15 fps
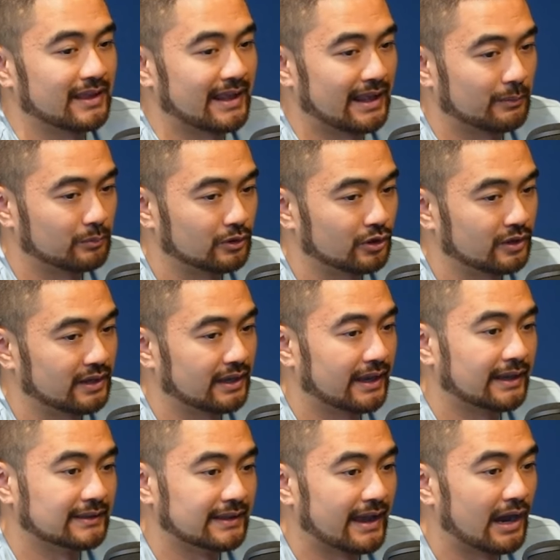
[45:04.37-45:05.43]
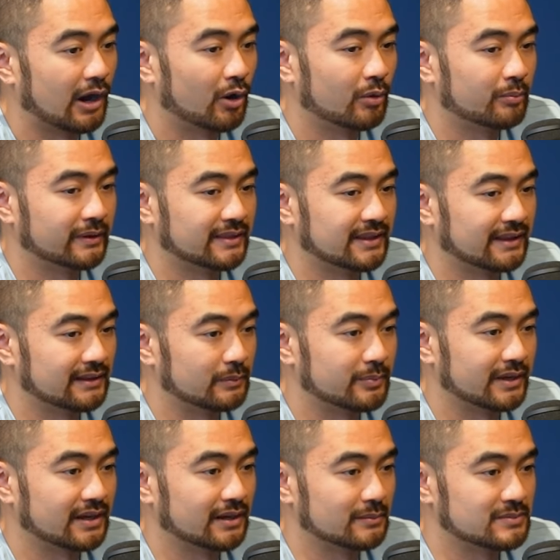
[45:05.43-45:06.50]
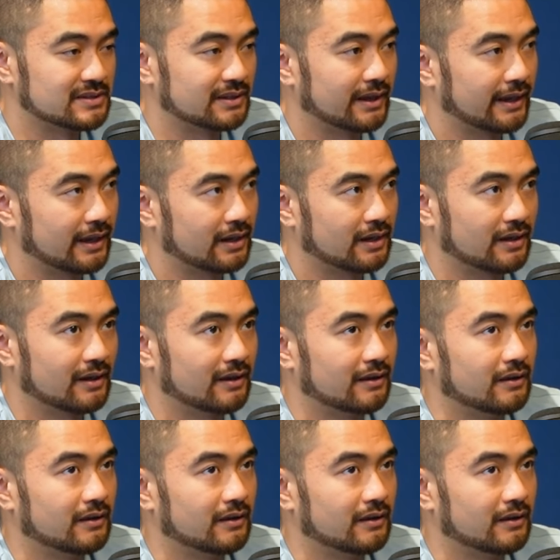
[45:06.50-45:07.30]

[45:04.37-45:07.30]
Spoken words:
that I'm looking at now, but then it becomes like